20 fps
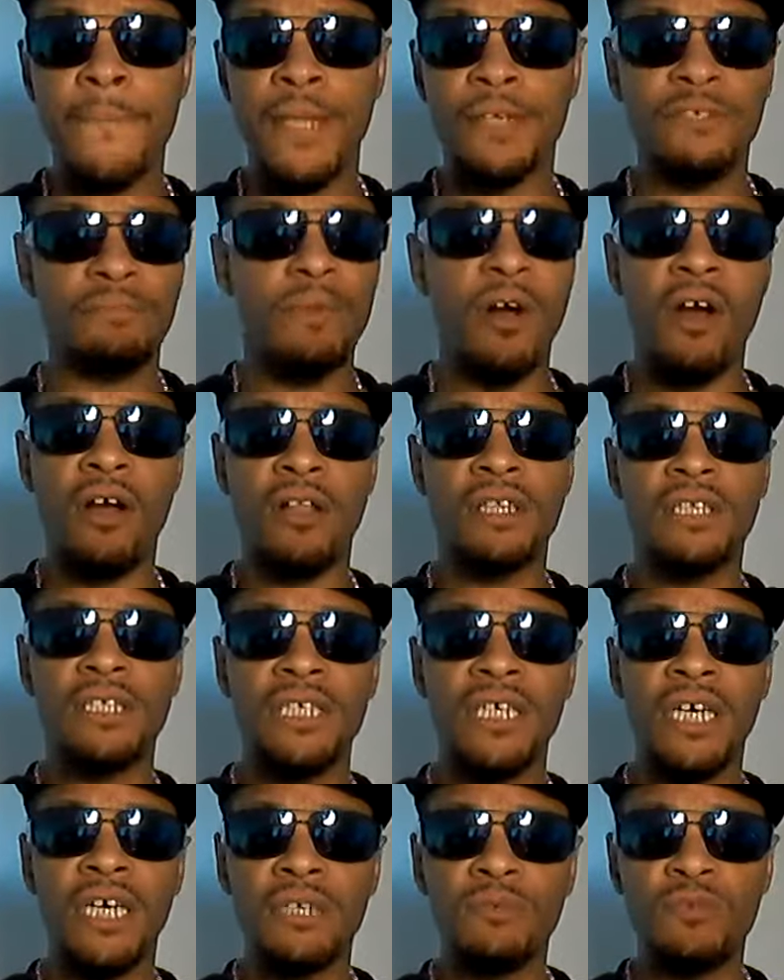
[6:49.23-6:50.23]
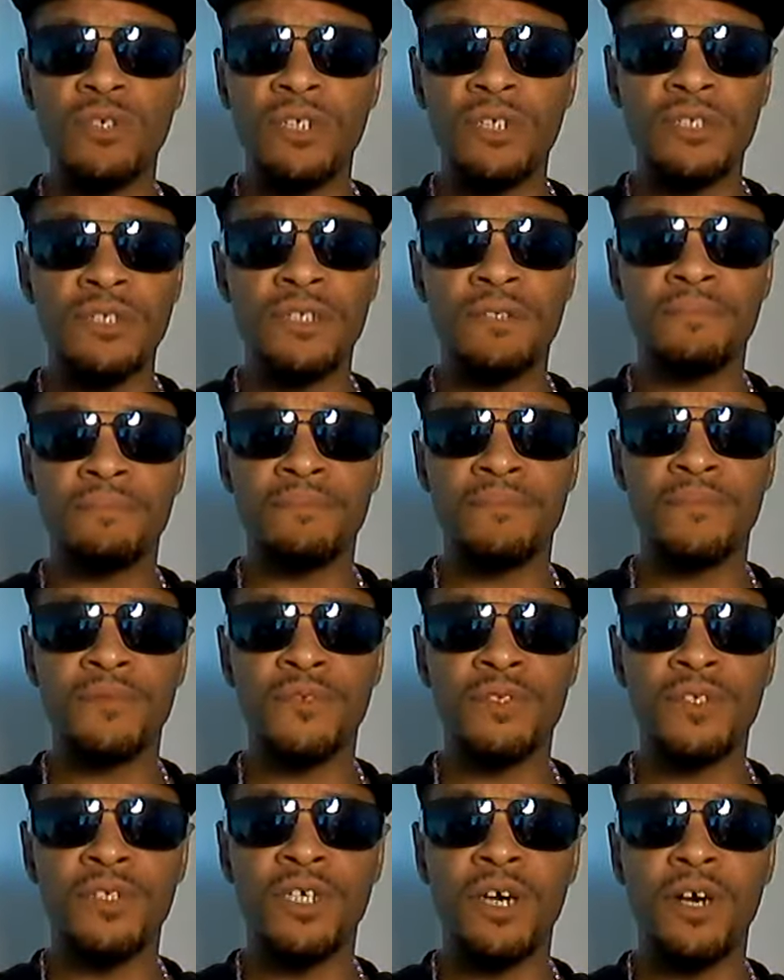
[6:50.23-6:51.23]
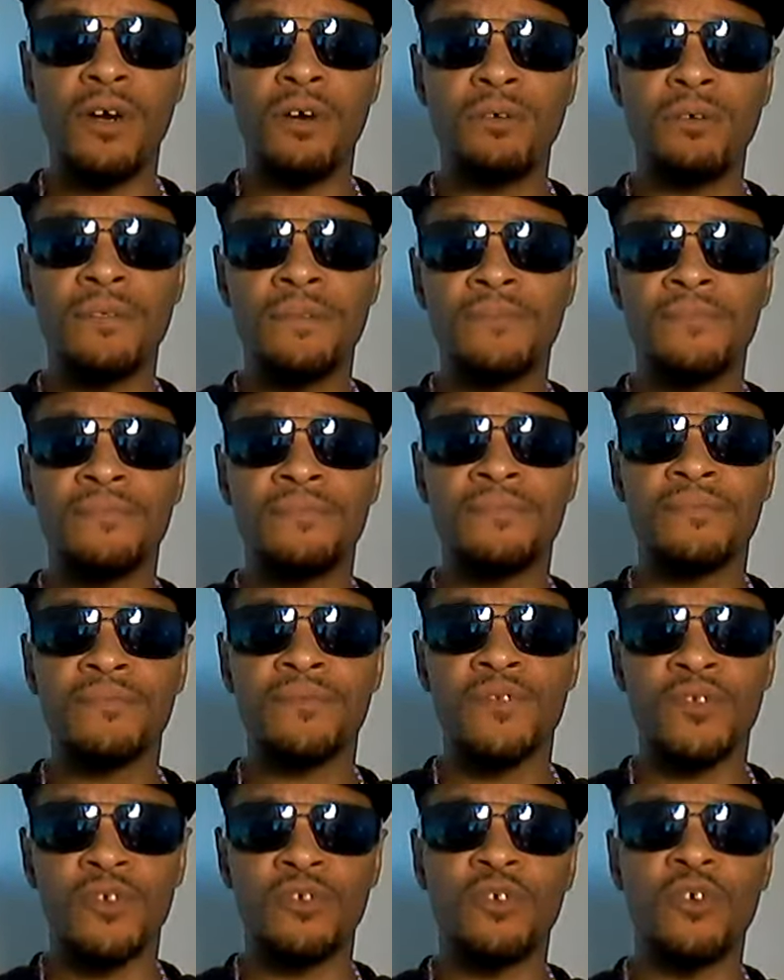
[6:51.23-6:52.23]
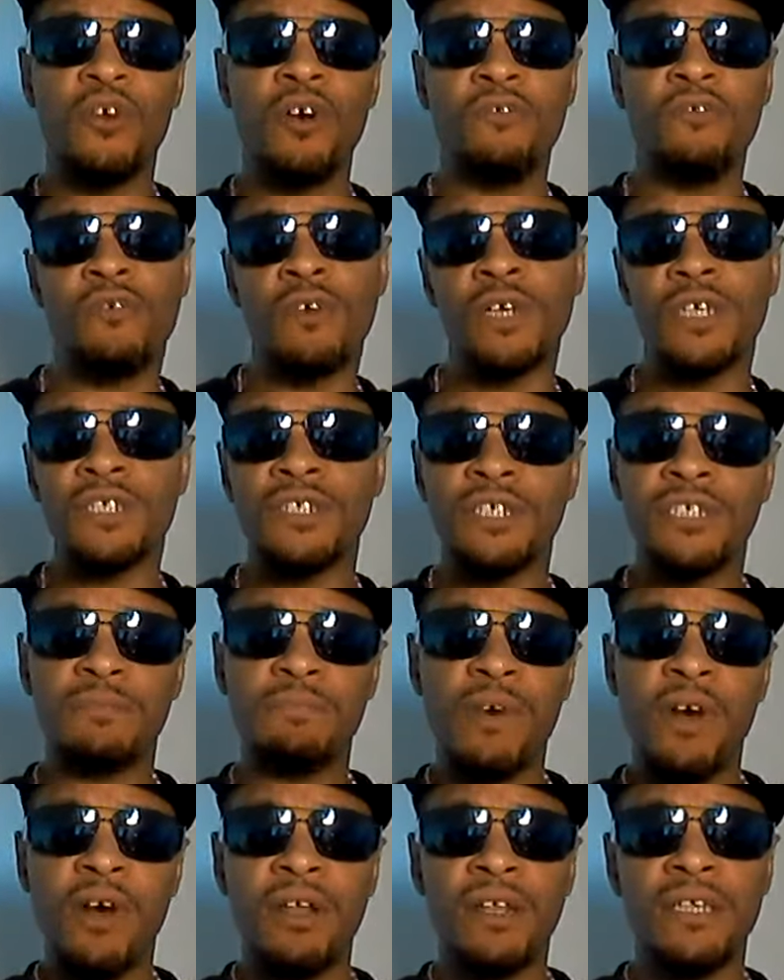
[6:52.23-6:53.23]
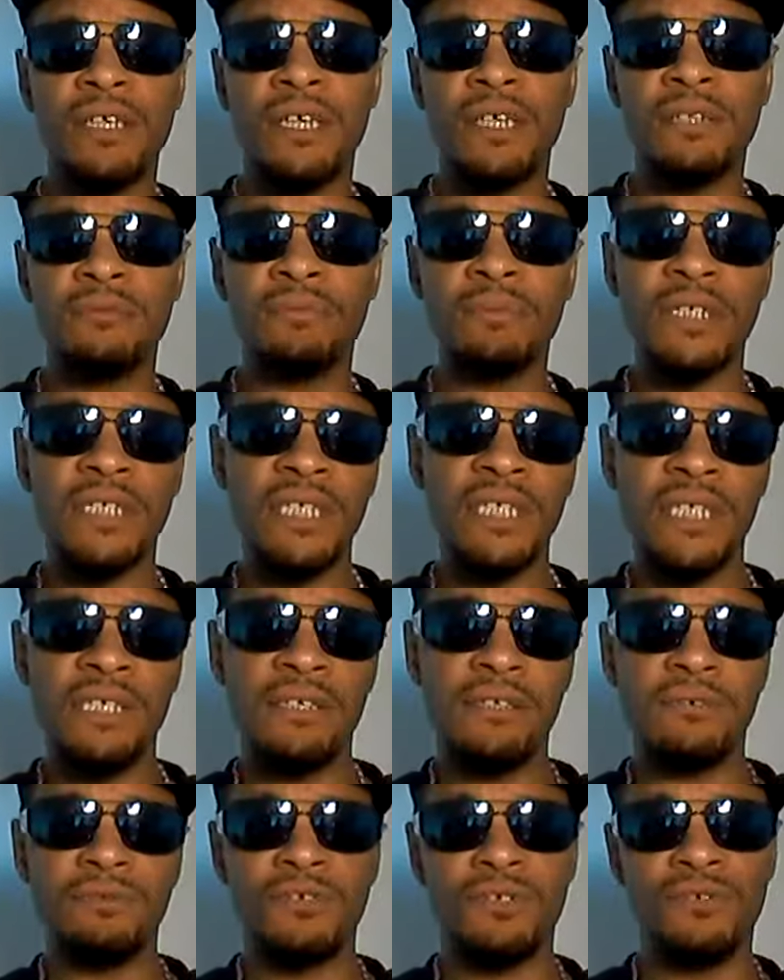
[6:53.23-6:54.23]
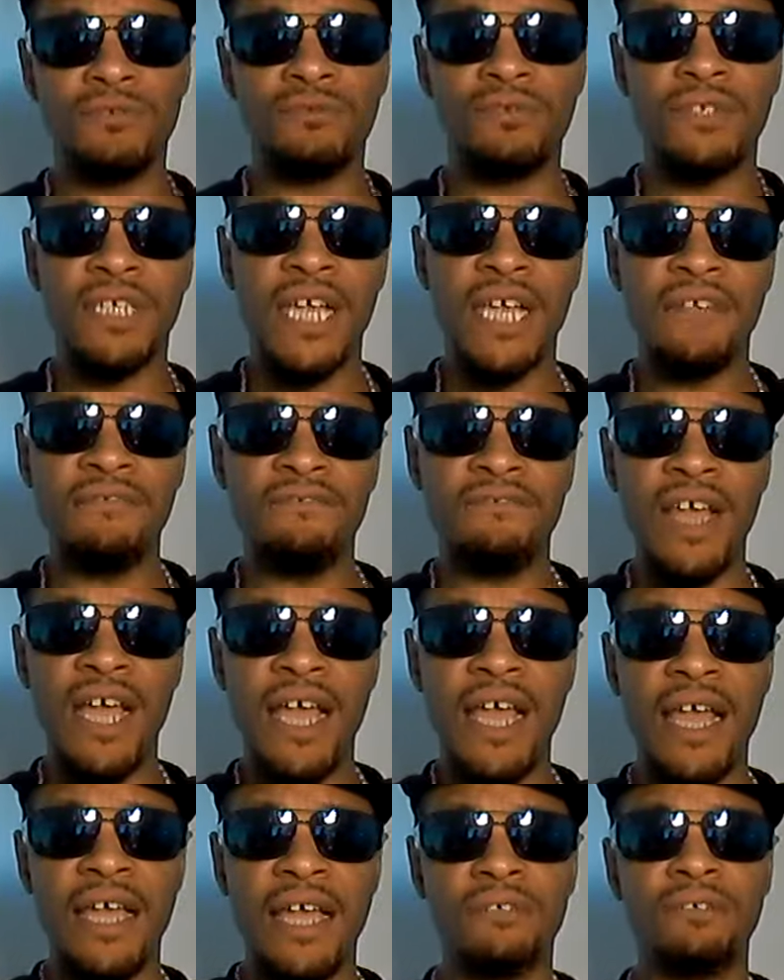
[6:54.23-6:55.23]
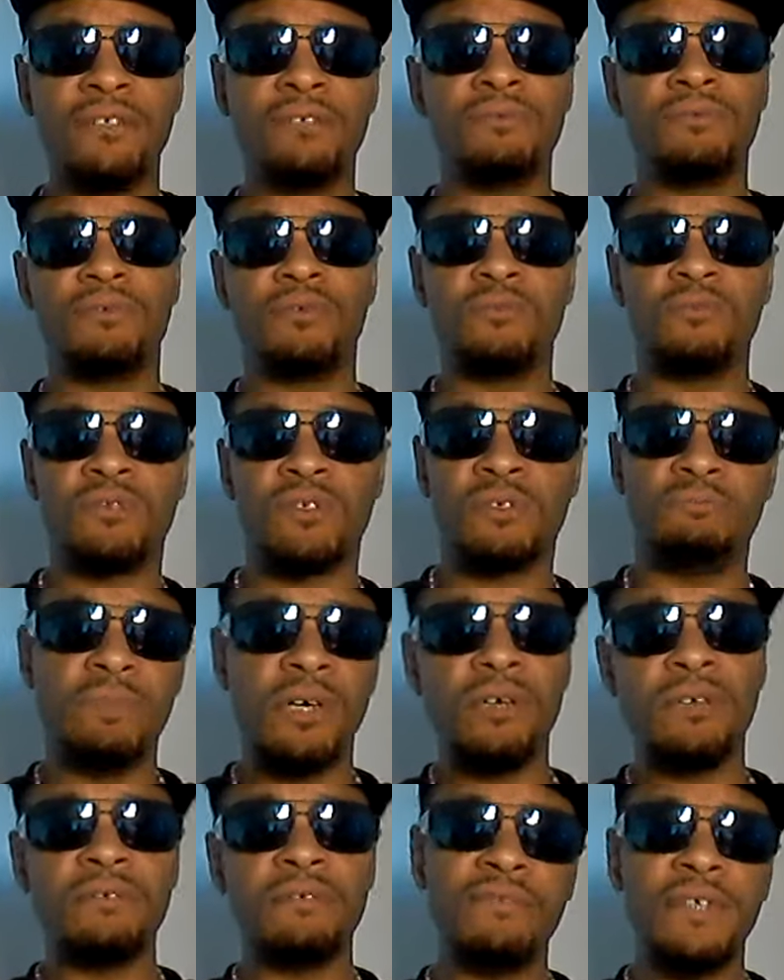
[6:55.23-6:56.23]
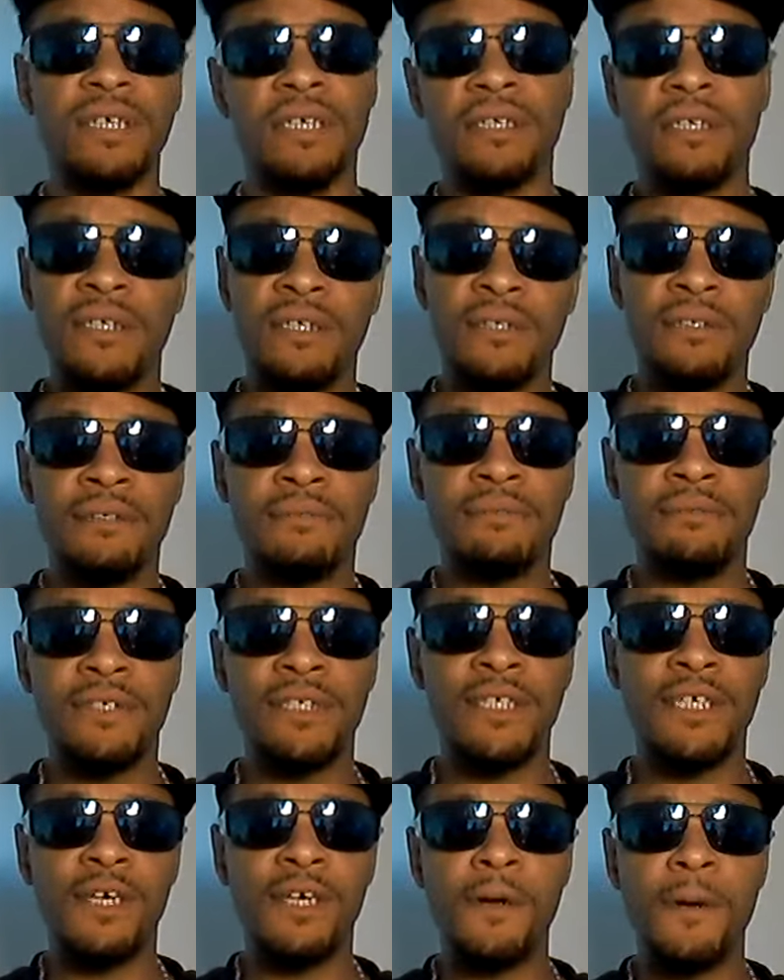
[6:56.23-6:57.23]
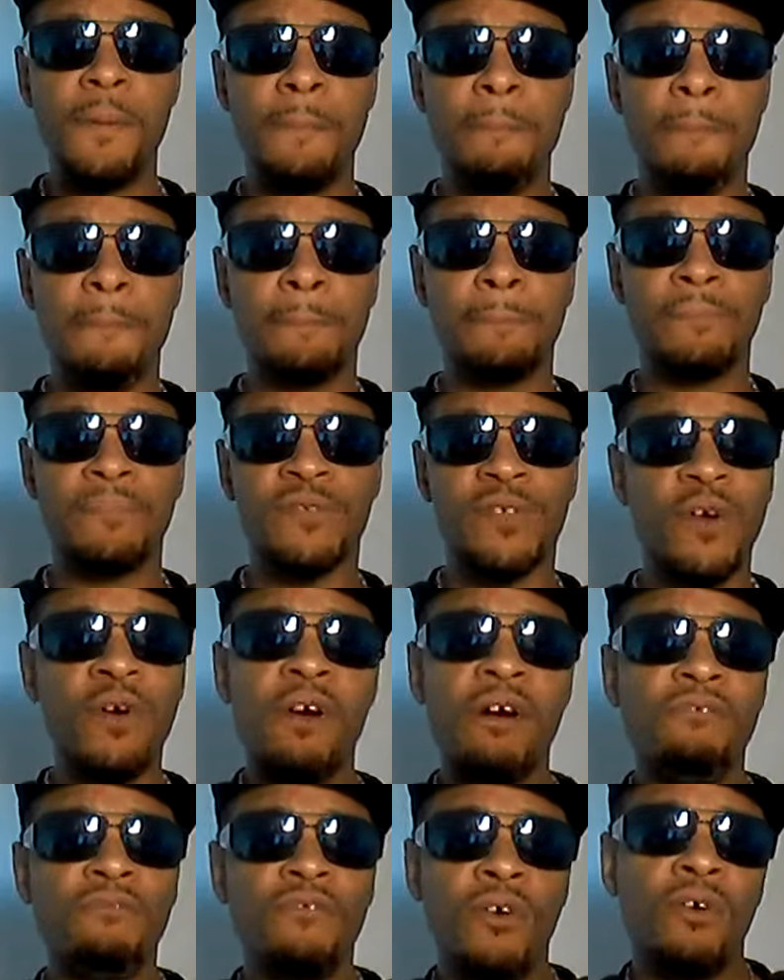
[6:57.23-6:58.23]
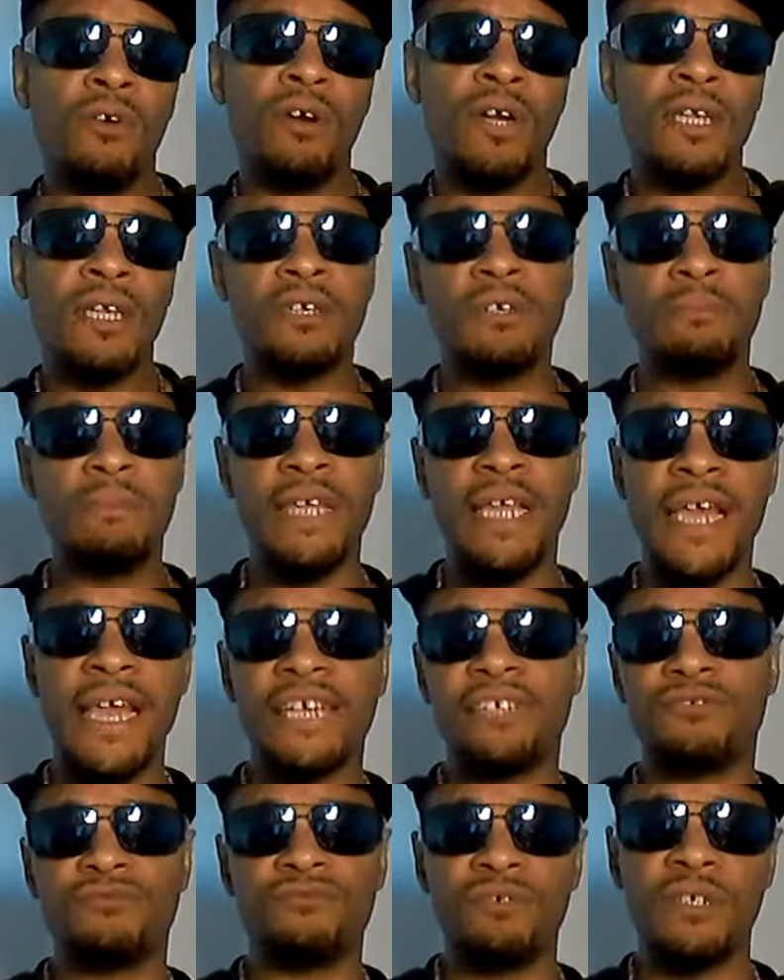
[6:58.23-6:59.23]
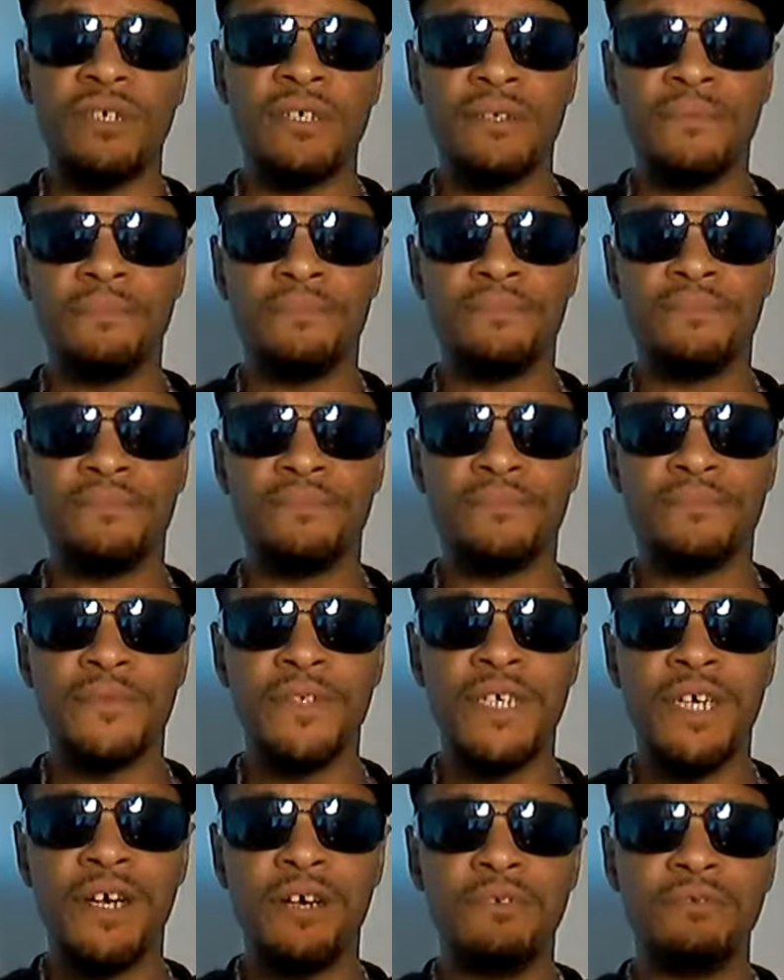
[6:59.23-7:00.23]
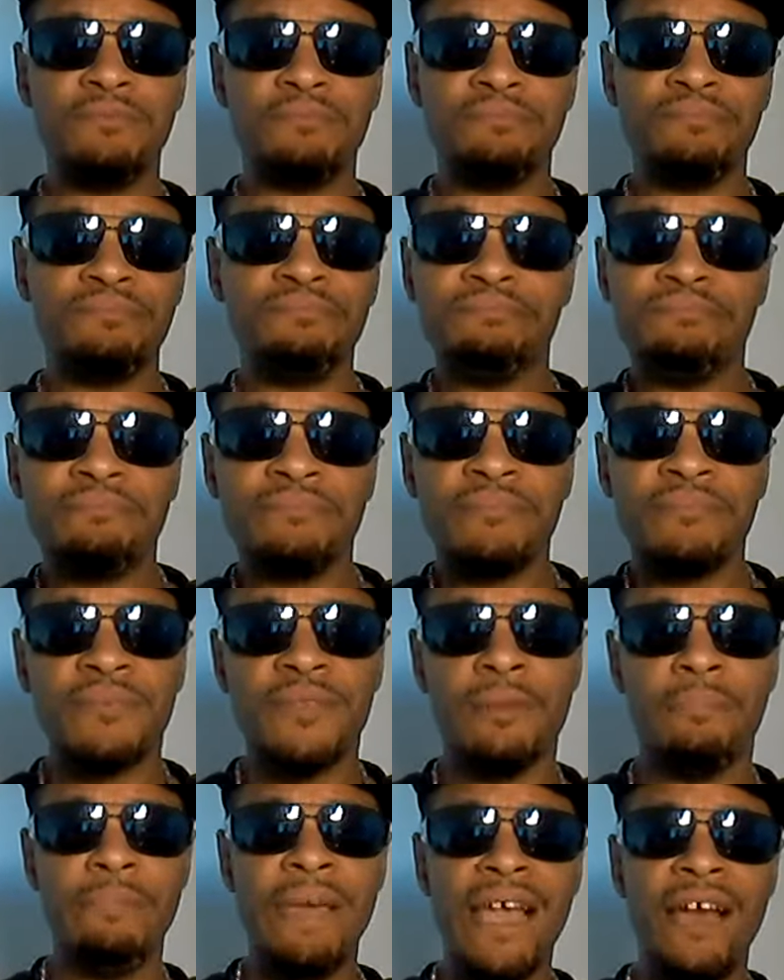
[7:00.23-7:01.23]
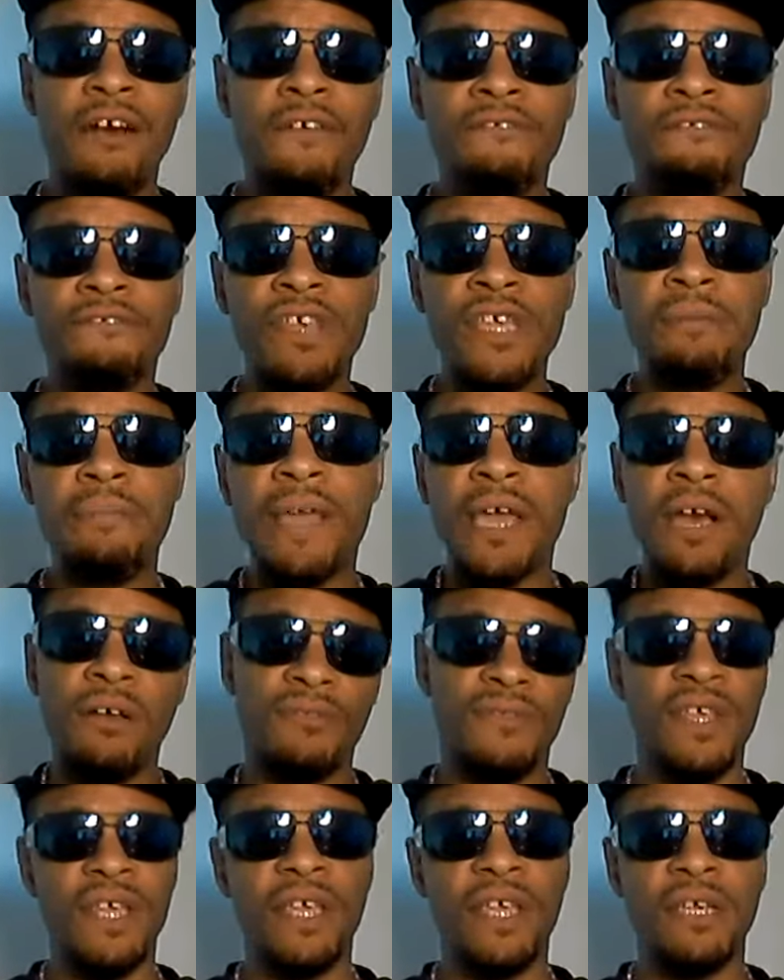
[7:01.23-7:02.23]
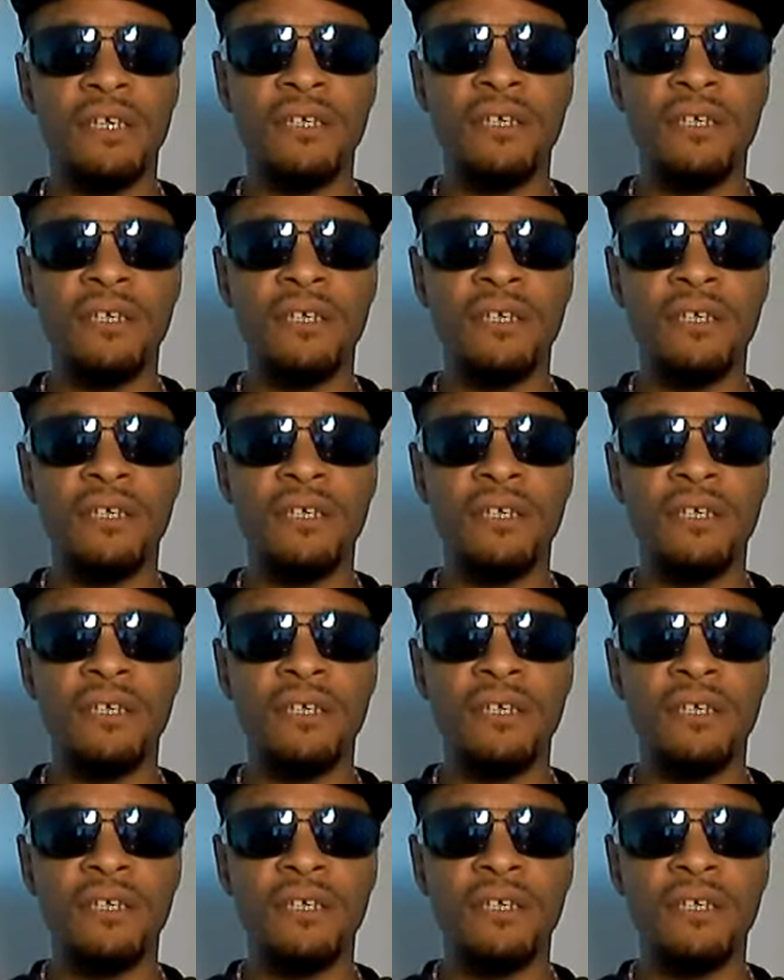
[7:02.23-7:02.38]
Smaller than the other ones, you know. So you're going for it because she's smaller than the other ones. She, you know, shoot, she's kind of fine. You know, it's a buck, you know. Going for a little bit extra, you know. Male-female thing.